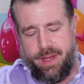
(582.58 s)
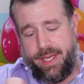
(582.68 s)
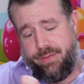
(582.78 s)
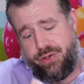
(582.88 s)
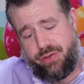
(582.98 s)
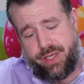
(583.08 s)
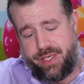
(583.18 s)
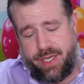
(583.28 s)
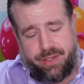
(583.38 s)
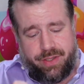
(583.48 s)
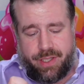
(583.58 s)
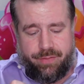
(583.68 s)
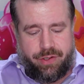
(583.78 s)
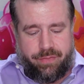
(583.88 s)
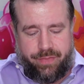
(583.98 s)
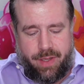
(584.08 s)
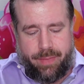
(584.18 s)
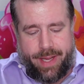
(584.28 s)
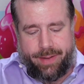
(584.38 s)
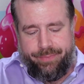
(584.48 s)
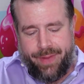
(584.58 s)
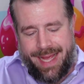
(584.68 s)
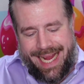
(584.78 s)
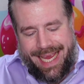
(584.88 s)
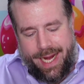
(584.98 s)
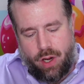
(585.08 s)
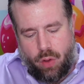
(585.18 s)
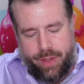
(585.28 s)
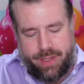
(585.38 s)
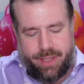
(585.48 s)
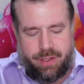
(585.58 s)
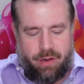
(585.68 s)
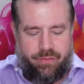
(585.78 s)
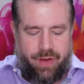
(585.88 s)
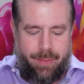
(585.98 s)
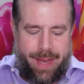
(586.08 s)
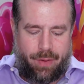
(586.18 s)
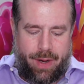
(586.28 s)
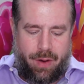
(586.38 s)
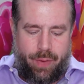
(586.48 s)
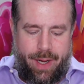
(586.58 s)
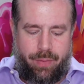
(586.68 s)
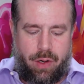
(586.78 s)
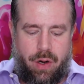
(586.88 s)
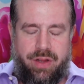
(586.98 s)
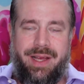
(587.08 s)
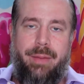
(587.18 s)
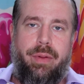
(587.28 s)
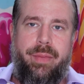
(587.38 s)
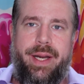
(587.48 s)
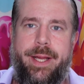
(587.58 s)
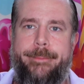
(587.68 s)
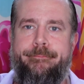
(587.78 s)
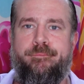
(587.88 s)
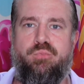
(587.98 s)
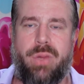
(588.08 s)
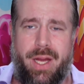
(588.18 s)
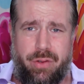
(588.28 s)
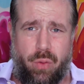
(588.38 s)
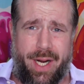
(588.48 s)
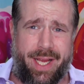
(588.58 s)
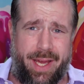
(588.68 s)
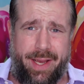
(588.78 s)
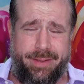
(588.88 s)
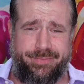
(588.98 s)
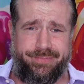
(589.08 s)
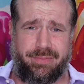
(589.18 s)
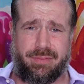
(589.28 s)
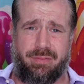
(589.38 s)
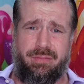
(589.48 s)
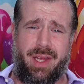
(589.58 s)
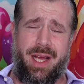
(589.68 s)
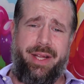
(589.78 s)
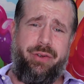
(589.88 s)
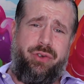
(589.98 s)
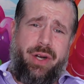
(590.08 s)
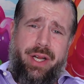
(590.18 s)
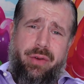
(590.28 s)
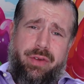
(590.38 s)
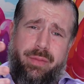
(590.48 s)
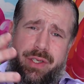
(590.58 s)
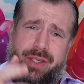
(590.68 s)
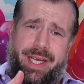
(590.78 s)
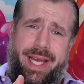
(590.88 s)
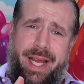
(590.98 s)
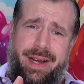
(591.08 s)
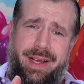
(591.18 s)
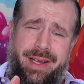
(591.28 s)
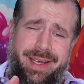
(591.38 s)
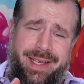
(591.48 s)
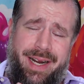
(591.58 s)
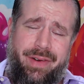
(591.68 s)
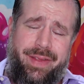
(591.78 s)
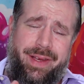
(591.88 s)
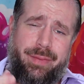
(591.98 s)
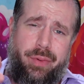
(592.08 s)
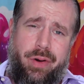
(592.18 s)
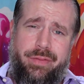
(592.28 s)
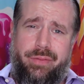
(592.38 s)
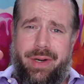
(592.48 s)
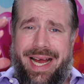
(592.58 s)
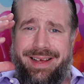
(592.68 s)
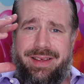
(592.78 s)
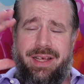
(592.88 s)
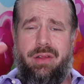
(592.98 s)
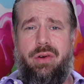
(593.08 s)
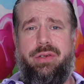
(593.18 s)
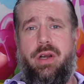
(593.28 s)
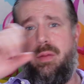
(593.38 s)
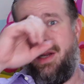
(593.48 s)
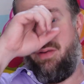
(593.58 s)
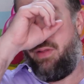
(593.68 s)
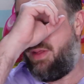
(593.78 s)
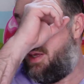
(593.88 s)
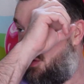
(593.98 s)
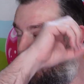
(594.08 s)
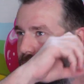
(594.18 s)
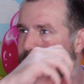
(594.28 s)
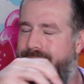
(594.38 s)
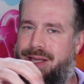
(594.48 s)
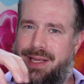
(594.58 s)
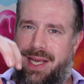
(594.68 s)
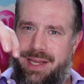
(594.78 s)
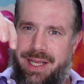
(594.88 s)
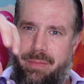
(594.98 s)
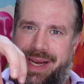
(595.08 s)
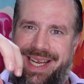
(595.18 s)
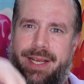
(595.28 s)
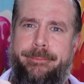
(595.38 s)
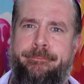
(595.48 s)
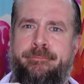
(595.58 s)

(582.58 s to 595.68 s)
give us your suggestions, give us your feedback. I can't always get to your feedback right away in regards to implementing it. I do when I can. I do try to use as much as I can. Not everything's a part of what I see long term. Not everything is relevant in the immediate